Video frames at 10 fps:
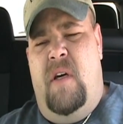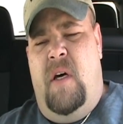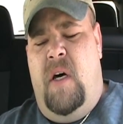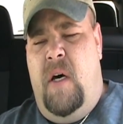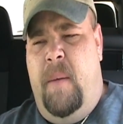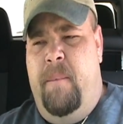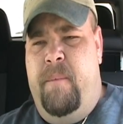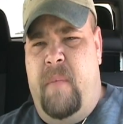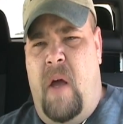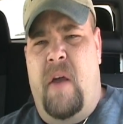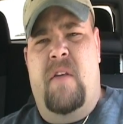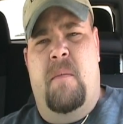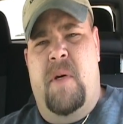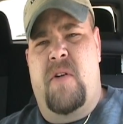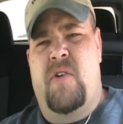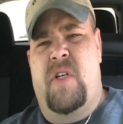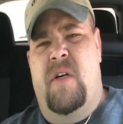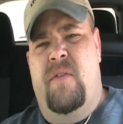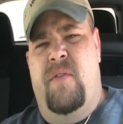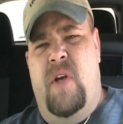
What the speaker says: I'll get some pictures of,